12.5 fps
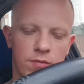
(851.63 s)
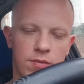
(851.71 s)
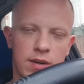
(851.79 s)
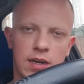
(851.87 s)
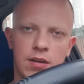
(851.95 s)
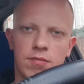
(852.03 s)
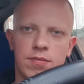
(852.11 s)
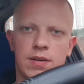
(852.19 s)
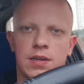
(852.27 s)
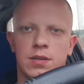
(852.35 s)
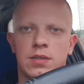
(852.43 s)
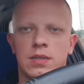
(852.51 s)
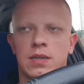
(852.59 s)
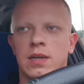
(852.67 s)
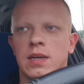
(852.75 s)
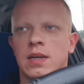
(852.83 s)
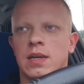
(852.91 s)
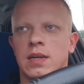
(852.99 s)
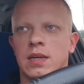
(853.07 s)
very
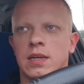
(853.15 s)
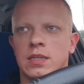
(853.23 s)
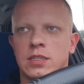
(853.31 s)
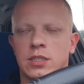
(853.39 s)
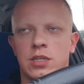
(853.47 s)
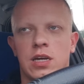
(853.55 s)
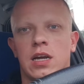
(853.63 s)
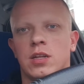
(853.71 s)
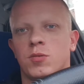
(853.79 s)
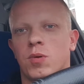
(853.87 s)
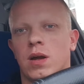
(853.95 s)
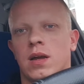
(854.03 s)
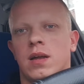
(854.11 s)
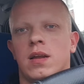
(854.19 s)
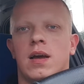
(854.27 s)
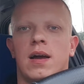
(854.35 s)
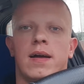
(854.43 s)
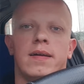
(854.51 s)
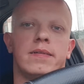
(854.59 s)
straight way.
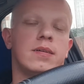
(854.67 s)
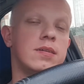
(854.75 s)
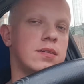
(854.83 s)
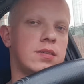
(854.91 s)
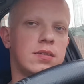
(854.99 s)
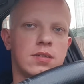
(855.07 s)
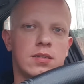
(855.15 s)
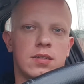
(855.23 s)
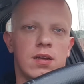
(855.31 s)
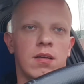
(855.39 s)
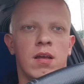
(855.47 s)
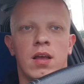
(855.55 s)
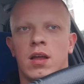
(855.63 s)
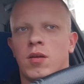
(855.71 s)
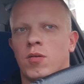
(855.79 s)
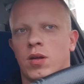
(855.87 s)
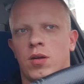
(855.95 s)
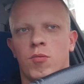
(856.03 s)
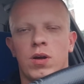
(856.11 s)
Like this is
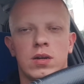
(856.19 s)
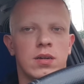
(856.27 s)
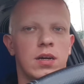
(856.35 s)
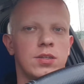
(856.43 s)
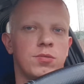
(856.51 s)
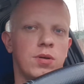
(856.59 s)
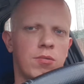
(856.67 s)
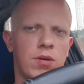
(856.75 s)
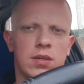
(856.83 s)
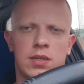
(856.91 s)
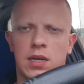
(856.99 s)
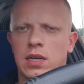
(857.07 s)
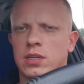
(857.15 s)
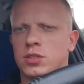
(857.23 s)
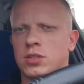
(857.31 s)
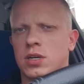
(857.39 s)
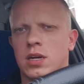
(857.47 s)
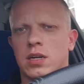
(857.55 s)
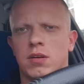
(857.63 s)
one country, one
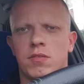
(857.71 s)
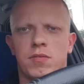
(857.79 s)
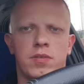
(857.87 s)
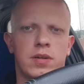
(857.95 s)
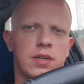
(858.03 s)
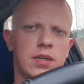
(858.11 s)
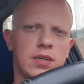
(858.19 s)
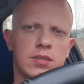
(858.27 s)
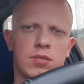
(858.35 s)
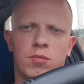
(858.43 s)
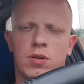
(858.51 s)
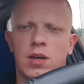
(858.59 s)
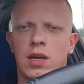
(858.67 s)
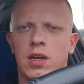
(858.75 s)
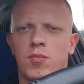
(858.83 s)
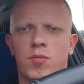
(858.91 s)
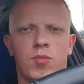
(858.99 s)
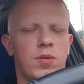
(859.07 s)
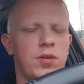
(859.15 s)
nation. Everything here is okay.
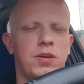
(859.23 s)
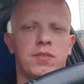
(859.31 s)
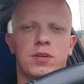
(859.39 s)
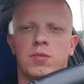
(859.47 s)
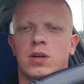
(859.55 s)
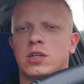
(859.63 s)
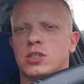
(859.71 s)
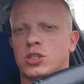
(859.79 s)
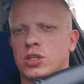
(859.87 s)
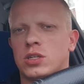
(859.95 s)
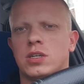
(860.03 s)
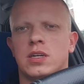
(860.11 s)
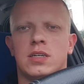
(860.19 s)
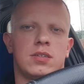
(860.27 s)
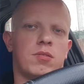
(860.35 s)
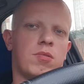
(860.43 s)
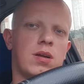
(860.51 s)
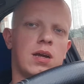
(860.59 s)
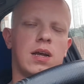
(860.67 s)
Even where the city is
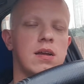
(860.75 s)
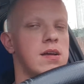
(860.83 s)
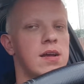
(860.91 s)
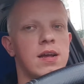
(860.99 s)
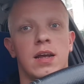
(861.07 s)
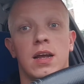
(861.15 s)
okay.